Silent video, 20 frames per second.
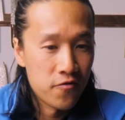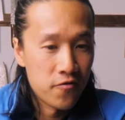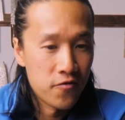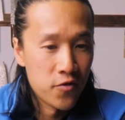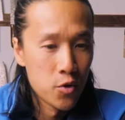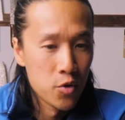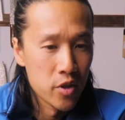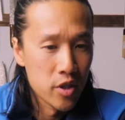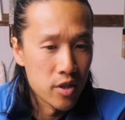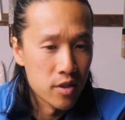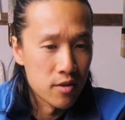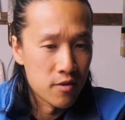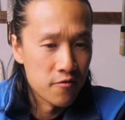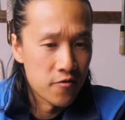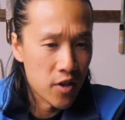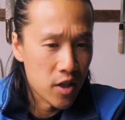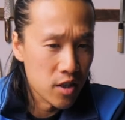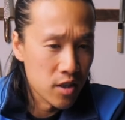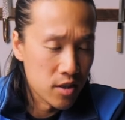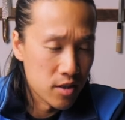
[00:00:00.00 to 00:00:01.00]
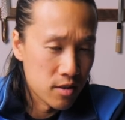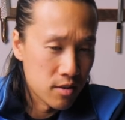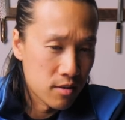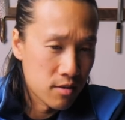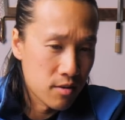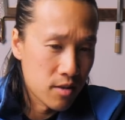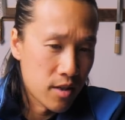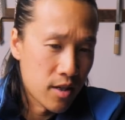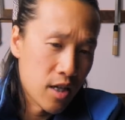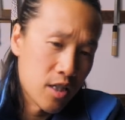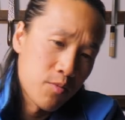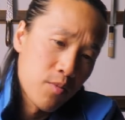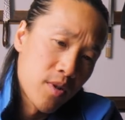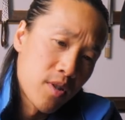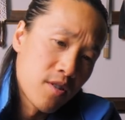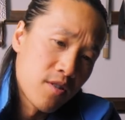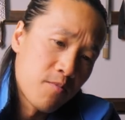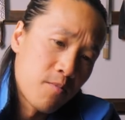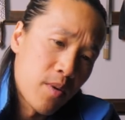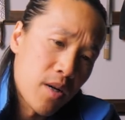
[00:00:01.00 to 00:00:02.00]
Fungin. The next one
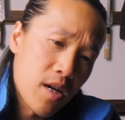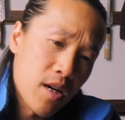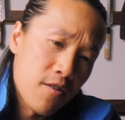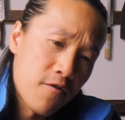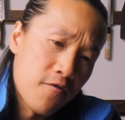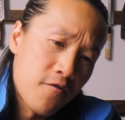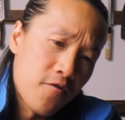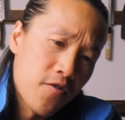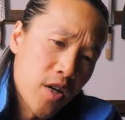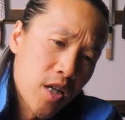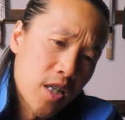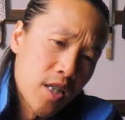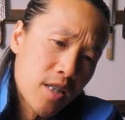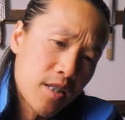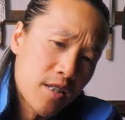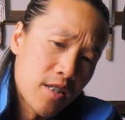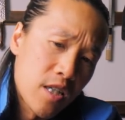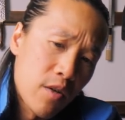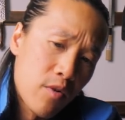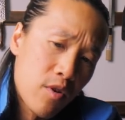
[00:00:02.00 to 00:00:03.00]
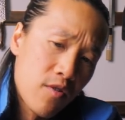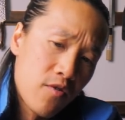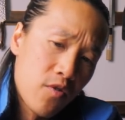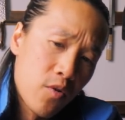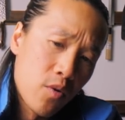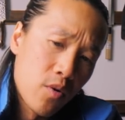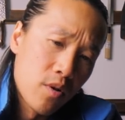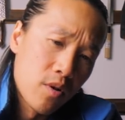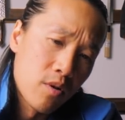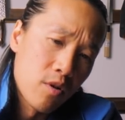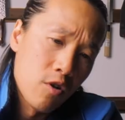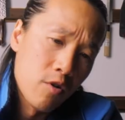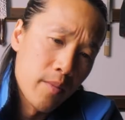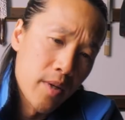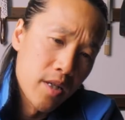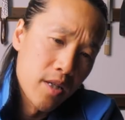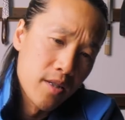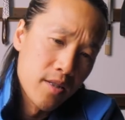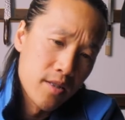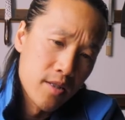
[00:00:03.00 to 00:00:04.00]
is by Fungin74. Oh
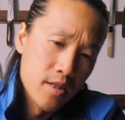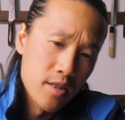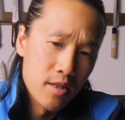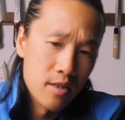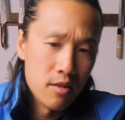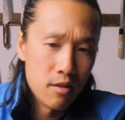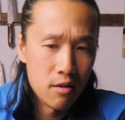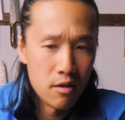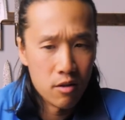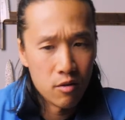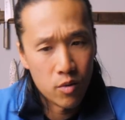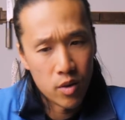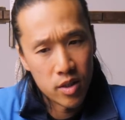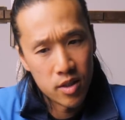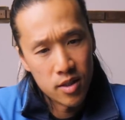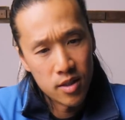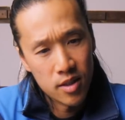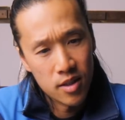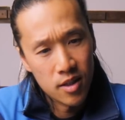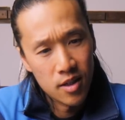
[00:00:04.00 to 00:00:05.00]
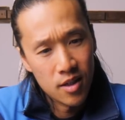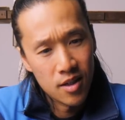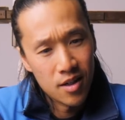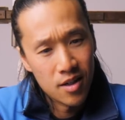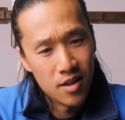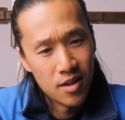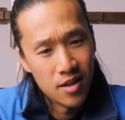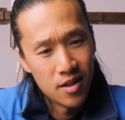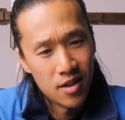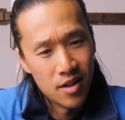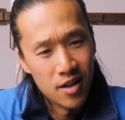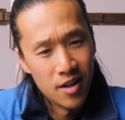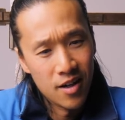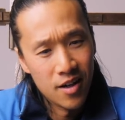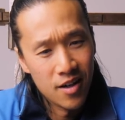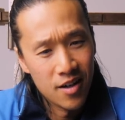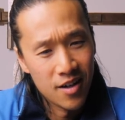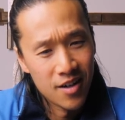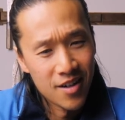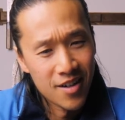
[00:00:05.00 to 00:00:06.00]
my goodness, this is a long one.
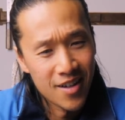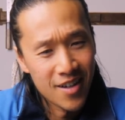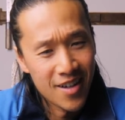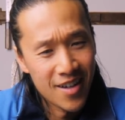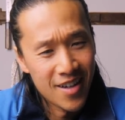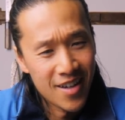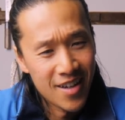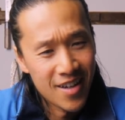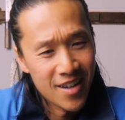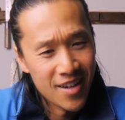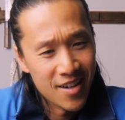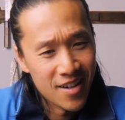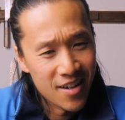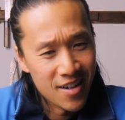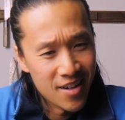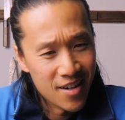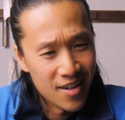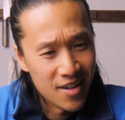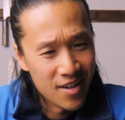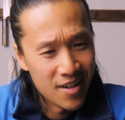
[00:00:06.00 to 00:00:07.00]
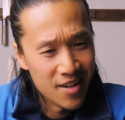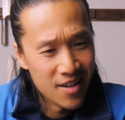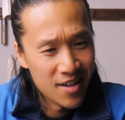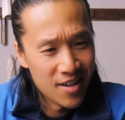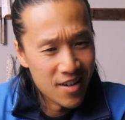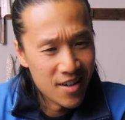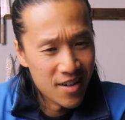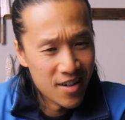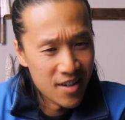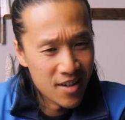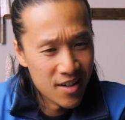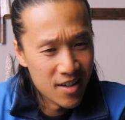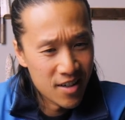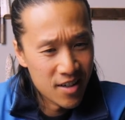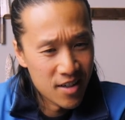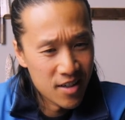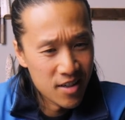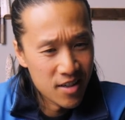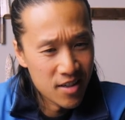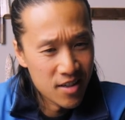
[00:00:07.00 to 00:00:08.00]
Uh, uh,